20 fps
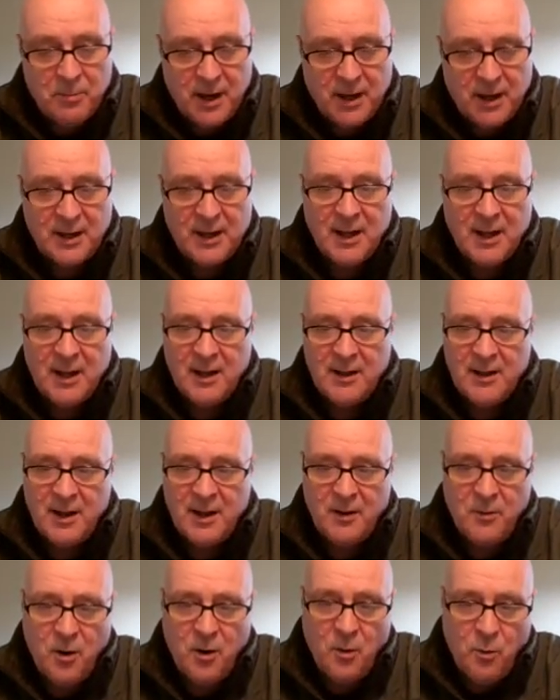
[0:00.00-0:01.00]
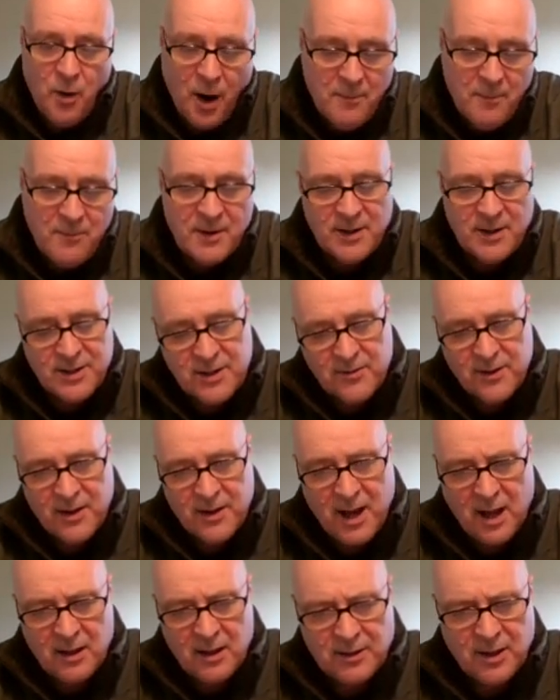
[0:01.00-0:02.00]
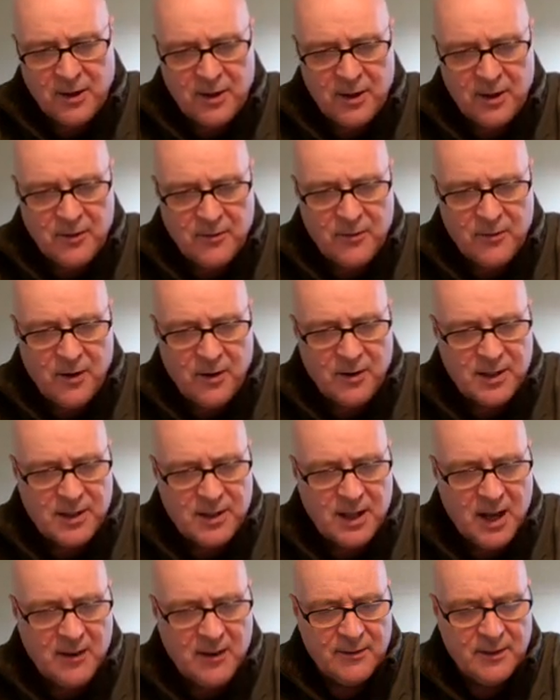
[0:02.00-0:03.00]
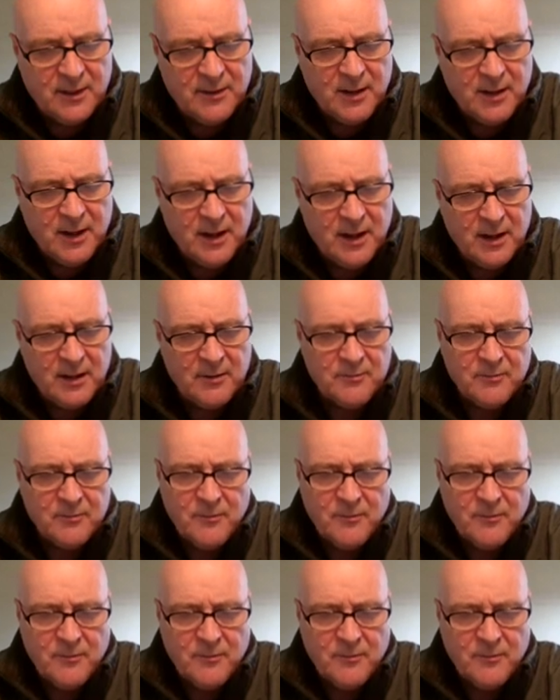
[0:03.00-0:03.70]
but there were remnants of the Caledonian forest left, I think.